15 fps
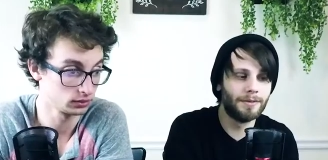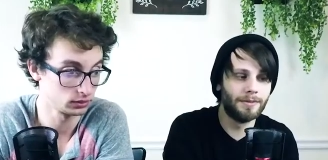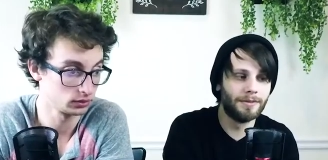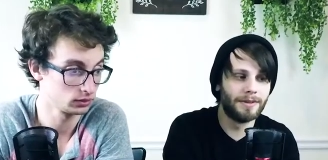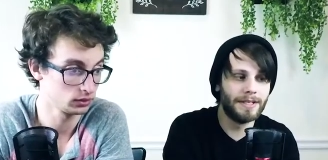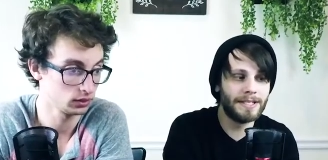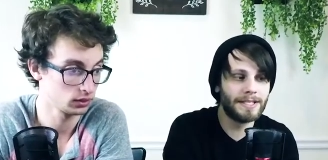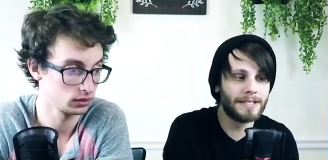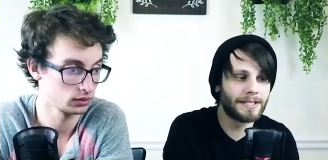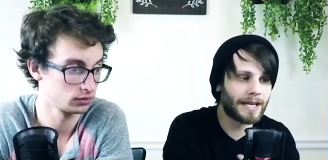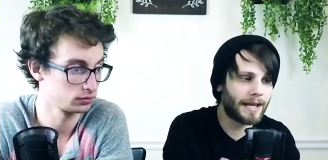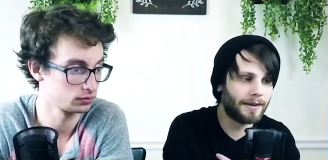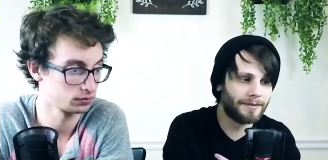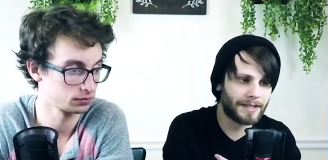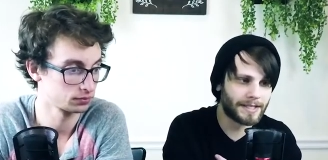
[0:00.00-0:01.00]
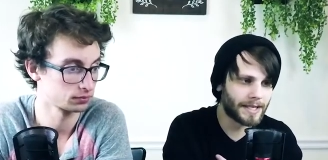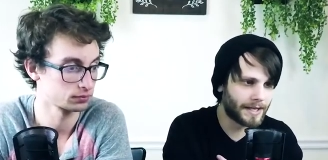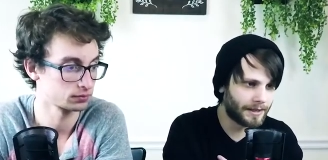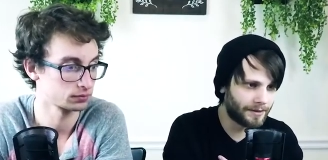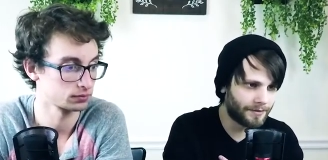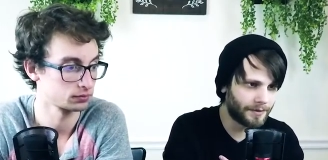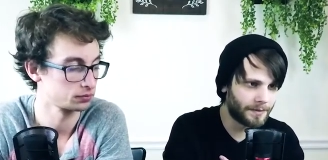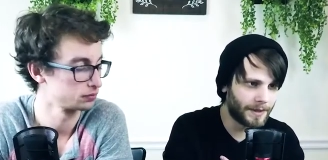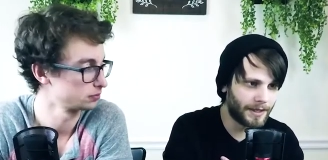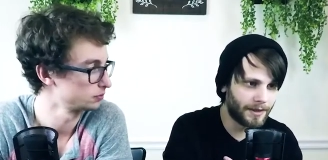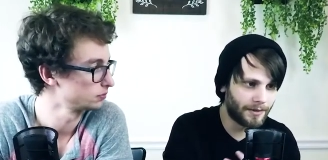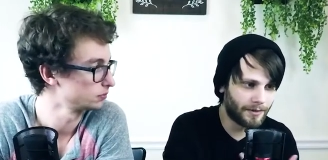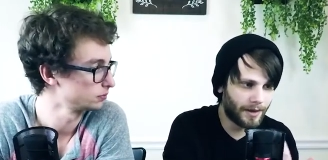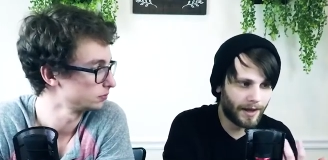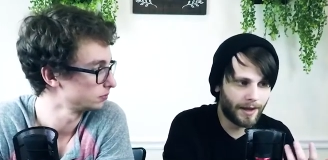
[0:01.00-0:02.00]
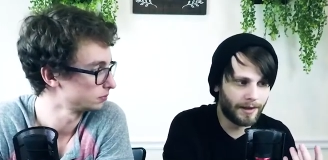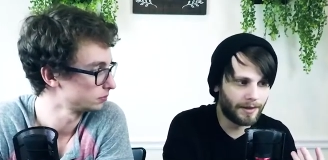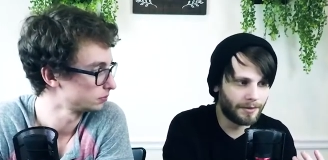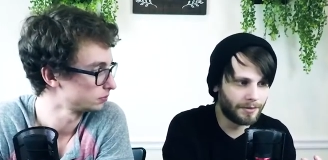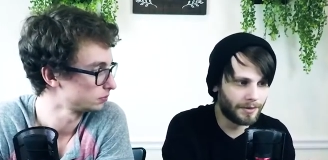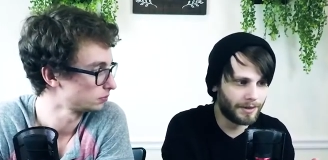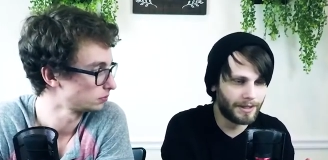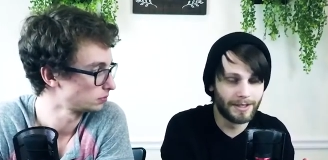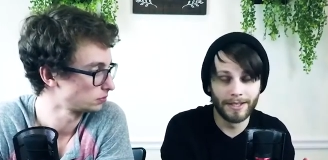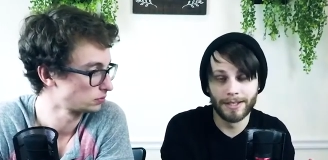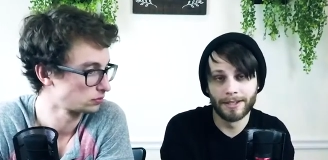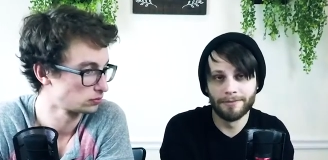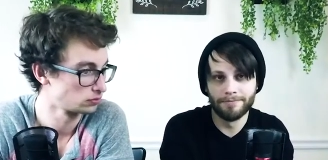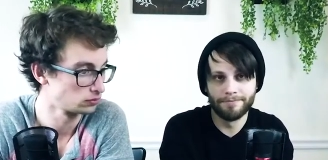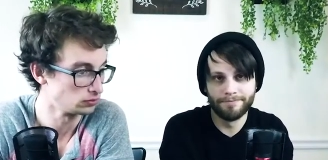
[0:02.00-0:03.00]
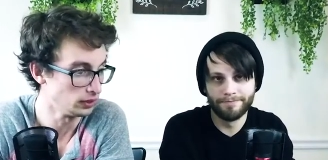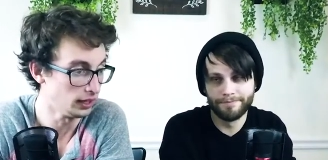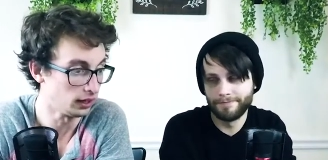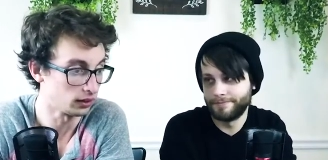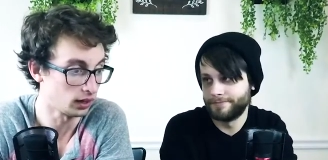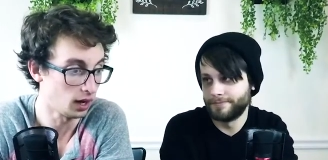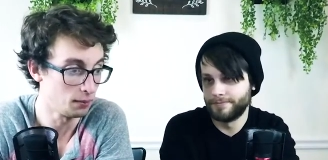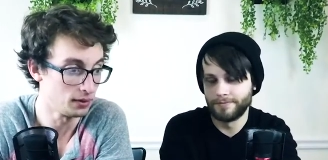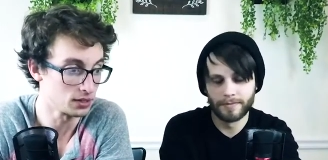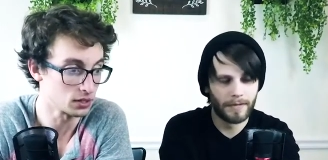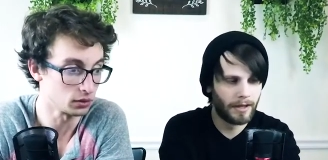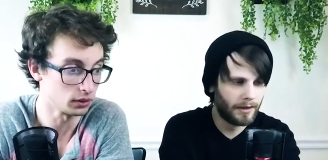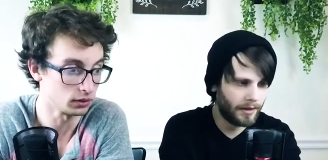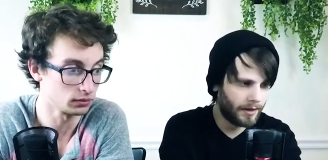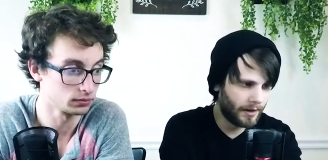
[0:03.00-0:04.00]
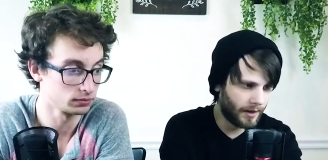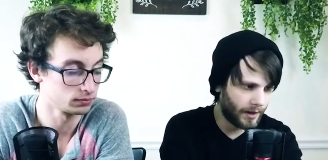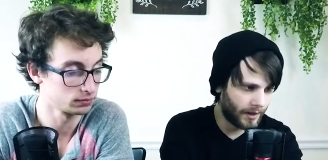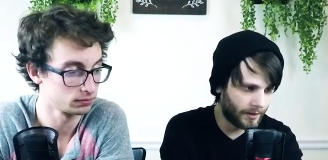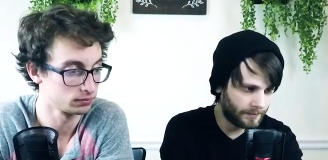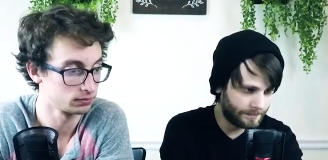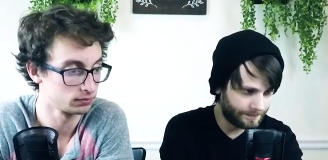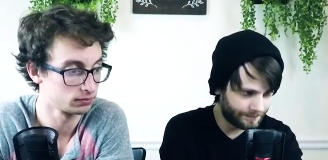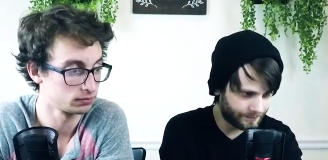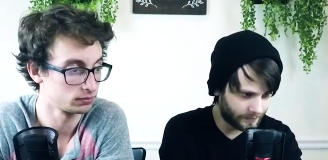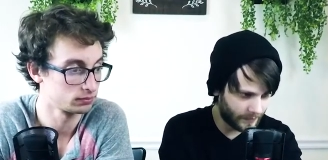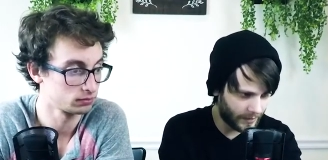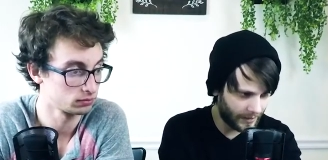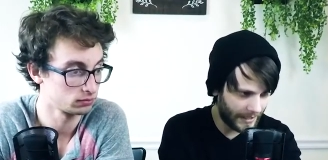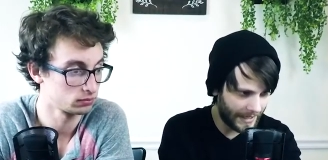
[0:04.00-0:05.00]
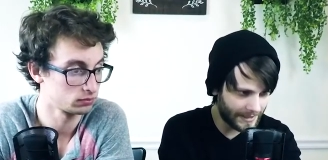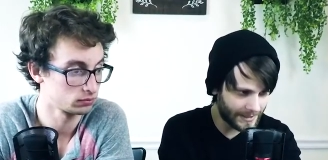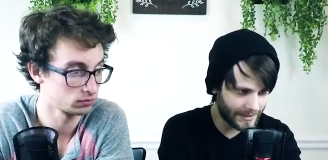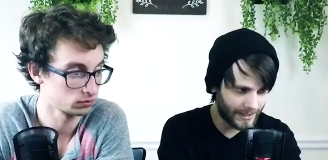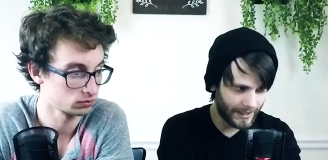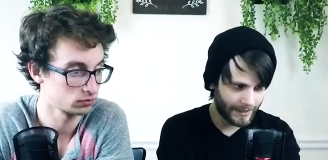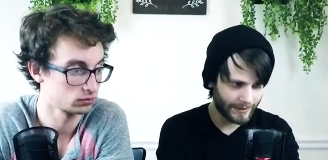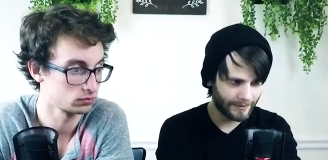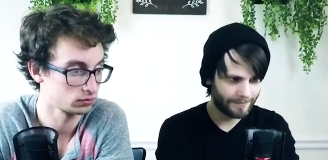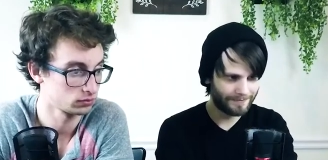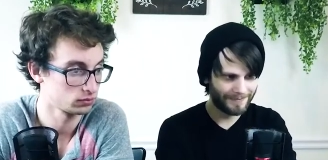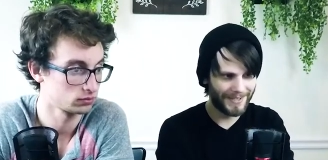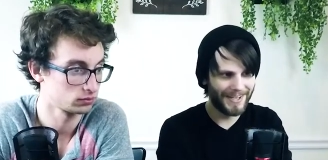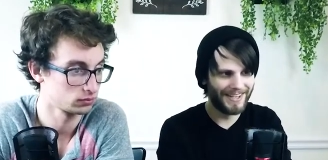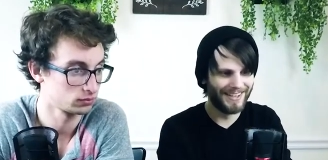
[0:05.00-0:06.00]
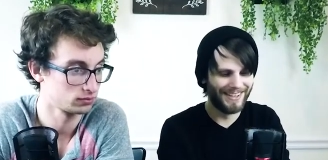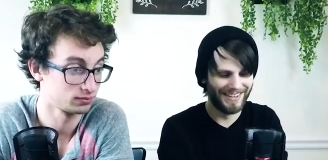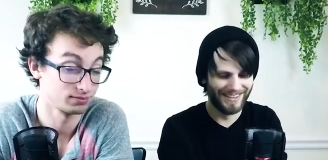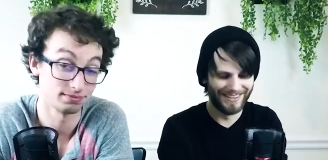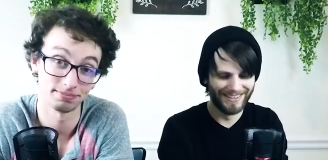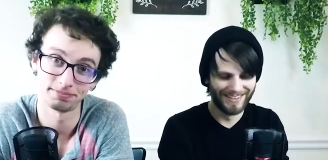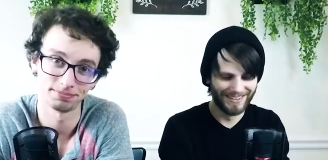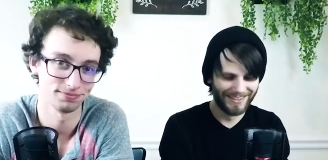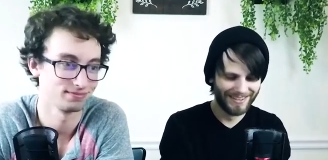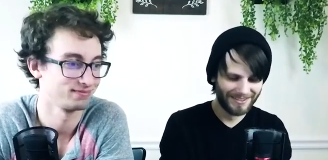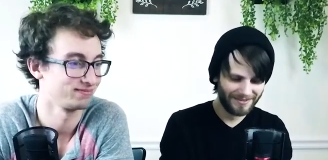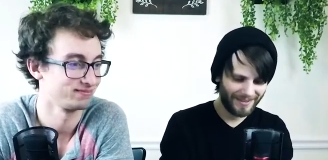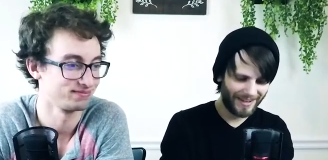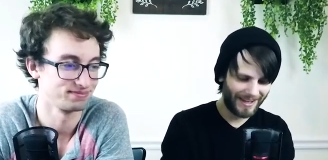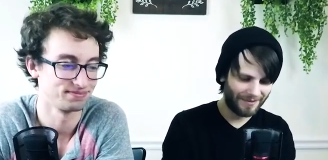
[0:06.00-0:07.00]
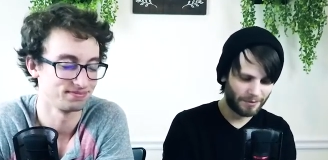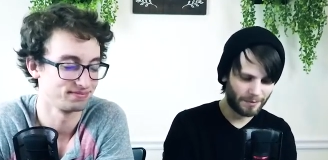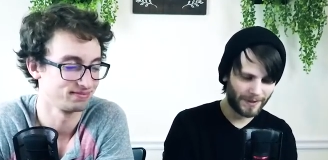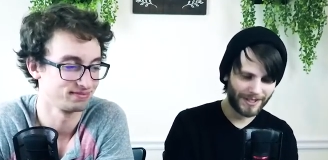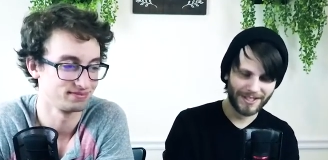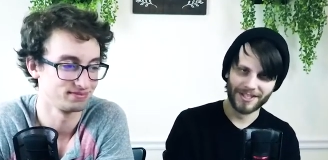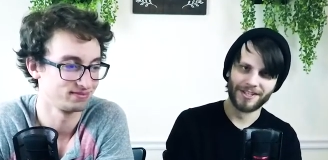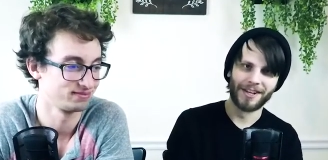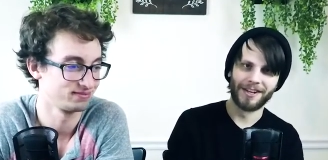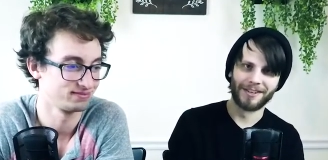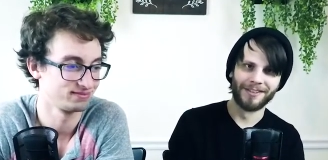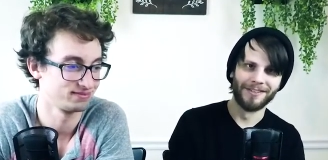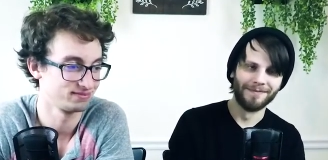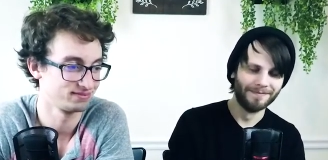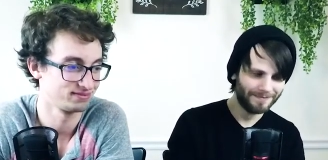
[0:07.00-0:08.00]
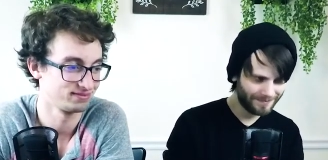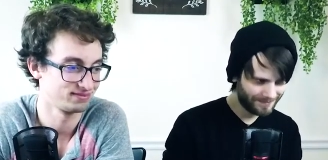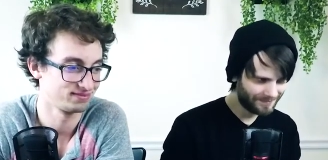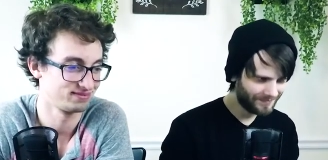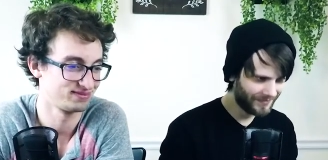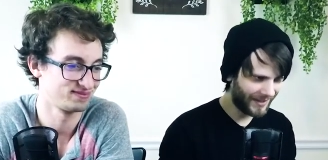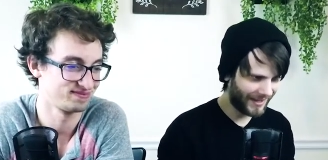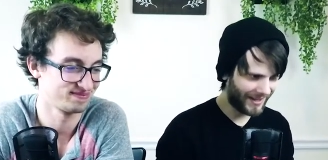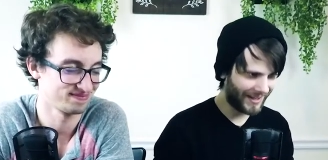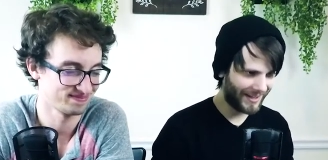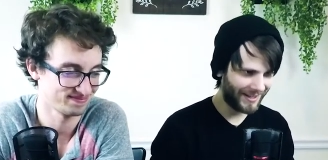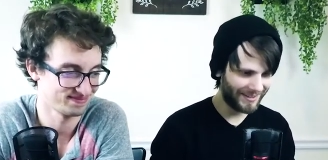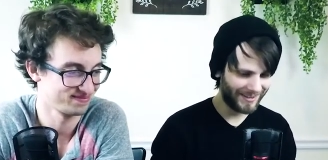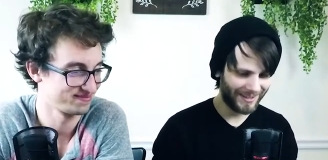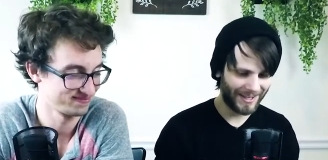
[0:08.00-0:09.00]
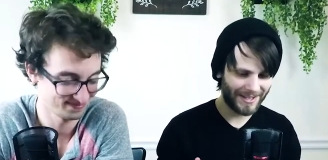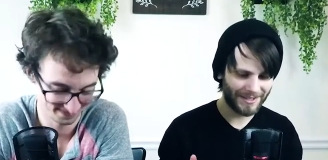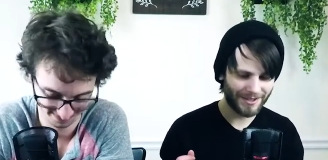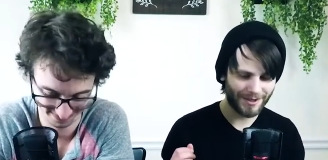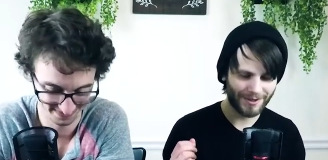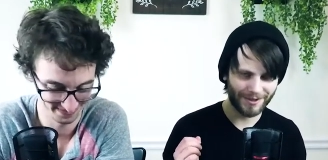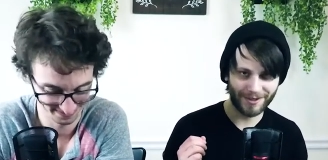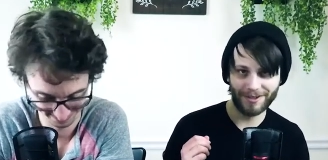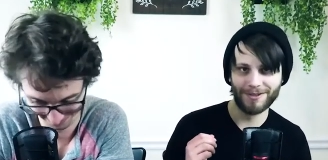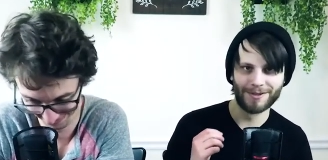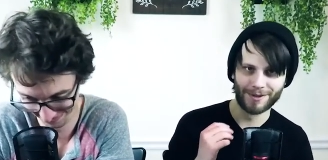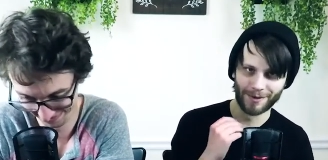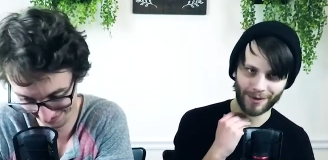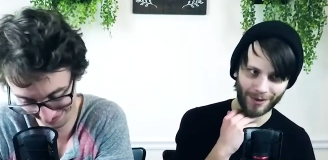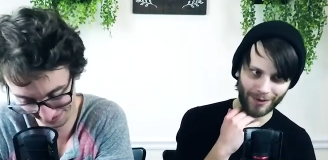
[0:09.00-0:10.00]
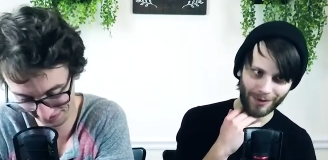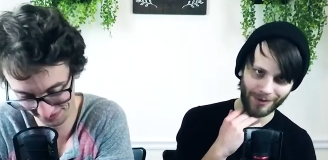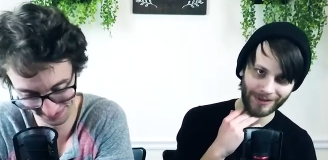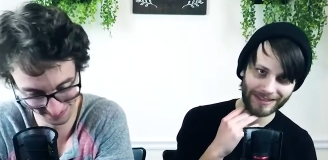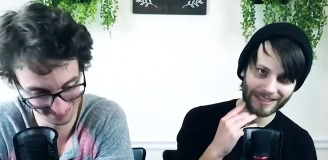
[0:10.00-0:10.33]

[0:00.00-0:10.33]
Speaker 1: this is kind of exciting for me. I really dig it. Yeah, I'm into it. The last deck. Everybody shudder. Lantern Control